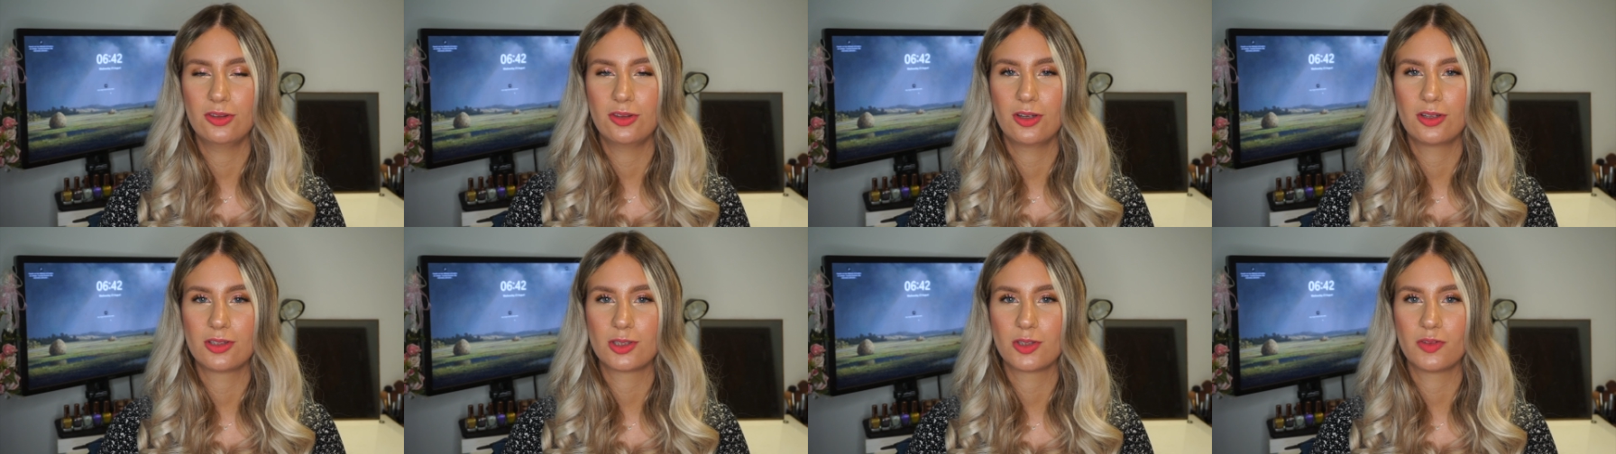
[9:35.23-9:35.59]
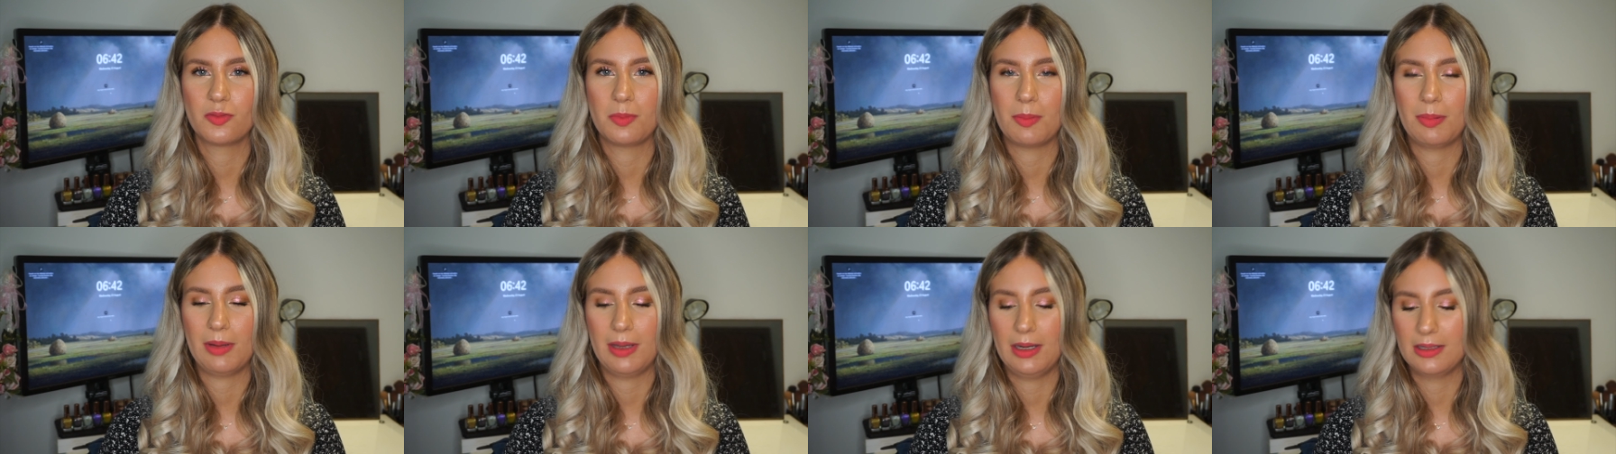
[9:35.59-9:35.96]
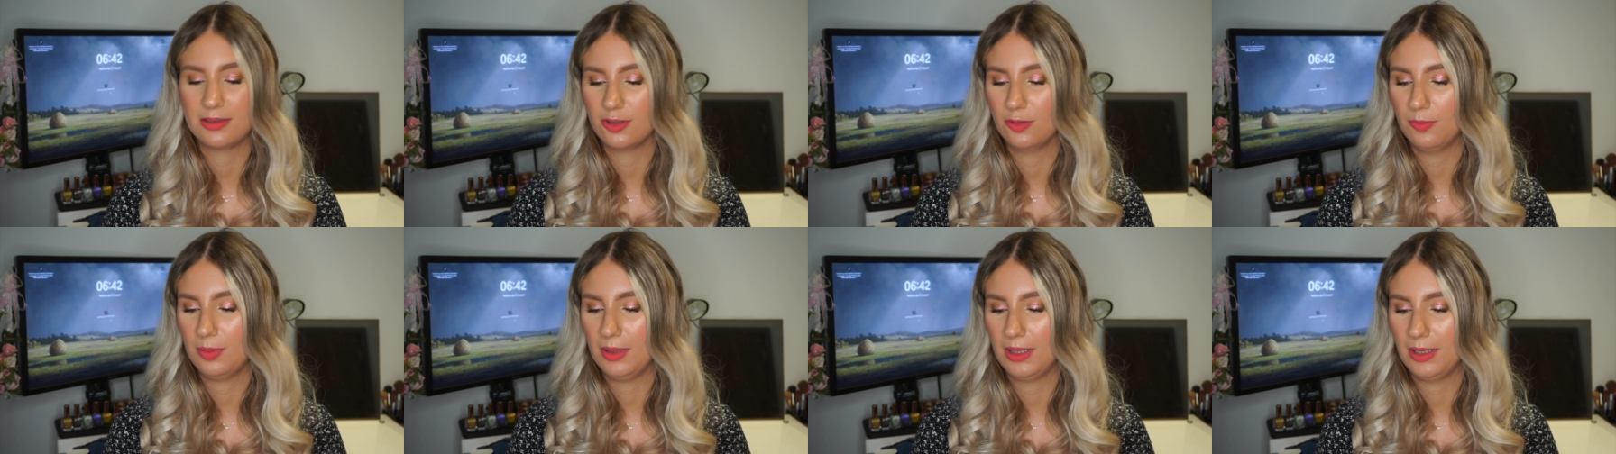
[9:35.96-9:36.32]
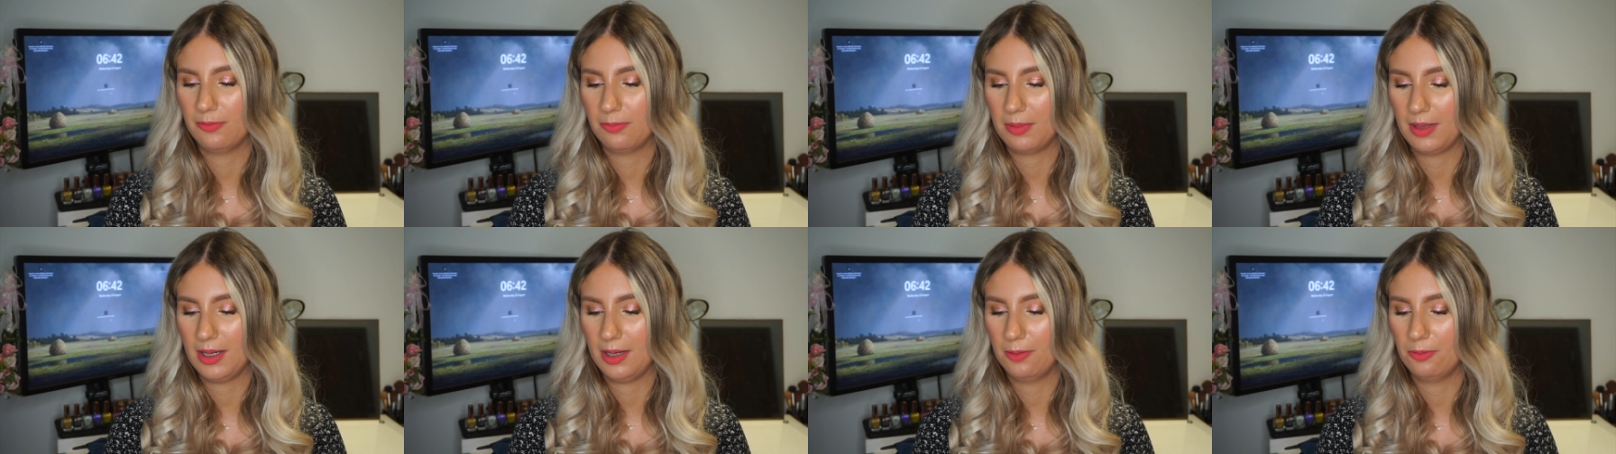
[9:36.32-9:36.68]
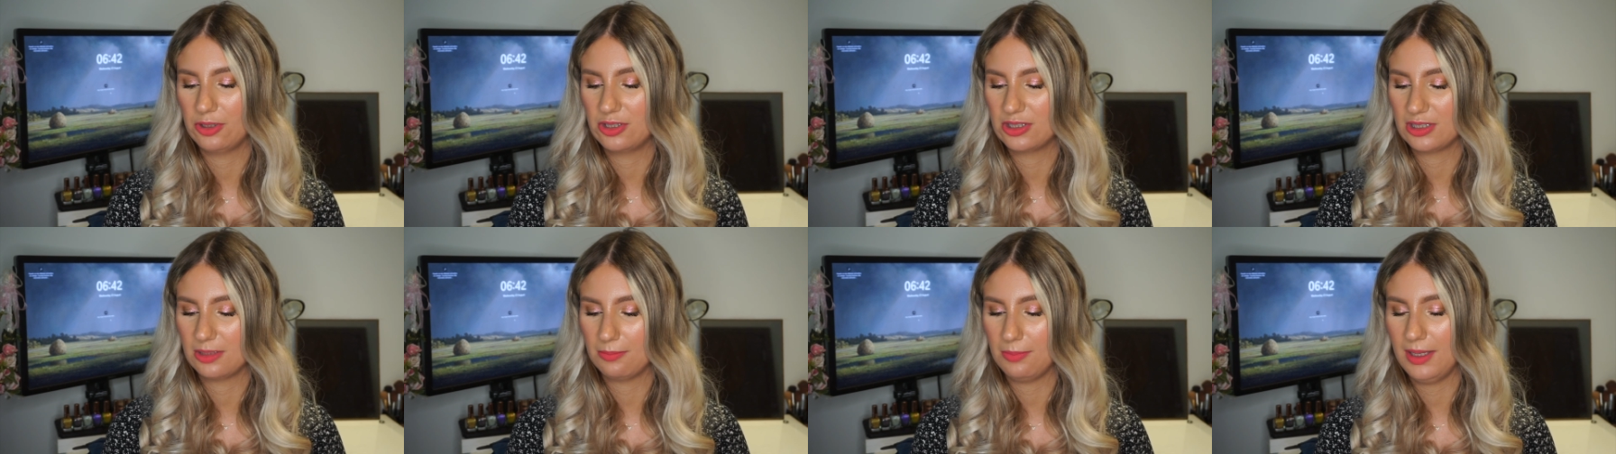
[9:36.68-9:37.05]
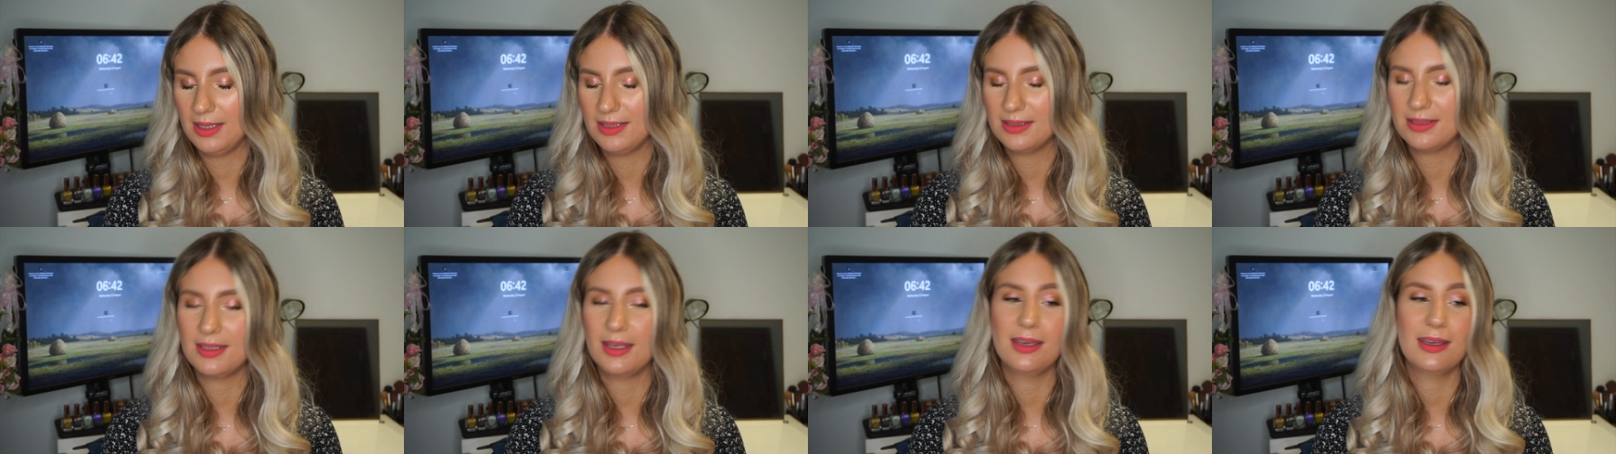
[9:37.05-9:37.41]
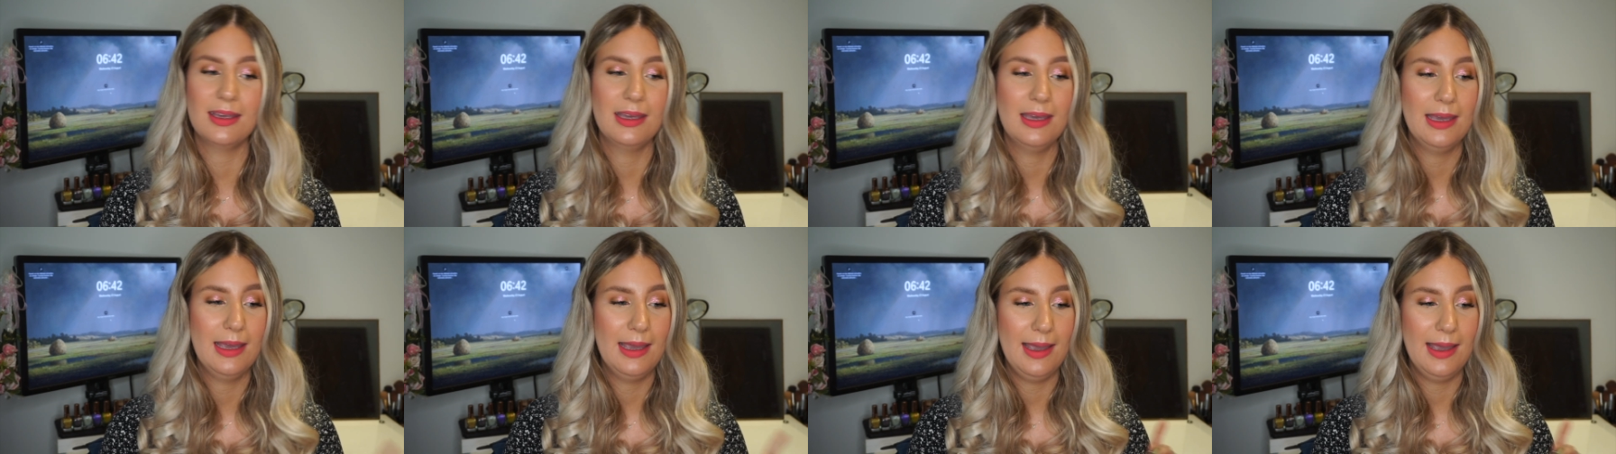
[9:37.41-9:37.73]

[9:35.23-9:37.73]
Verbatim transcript: thirds of my palette No left behind, which is amazing,